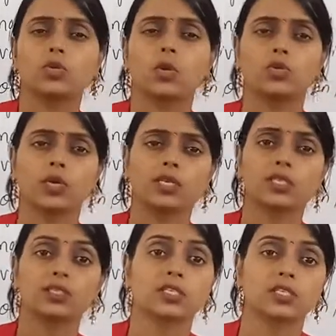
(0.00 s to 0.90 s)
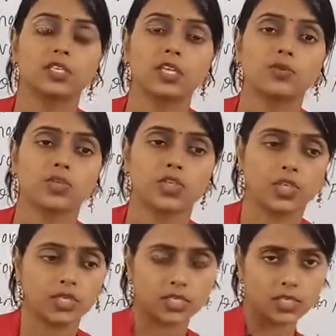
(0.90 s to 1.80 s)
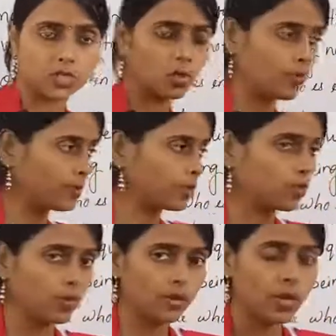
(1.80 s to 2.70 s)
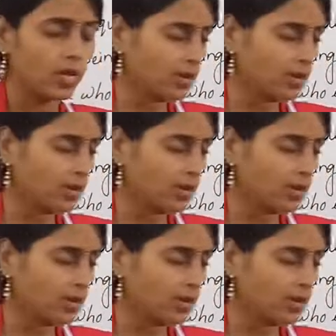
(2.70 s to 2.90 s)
don't ask such silly question. And says, open the door.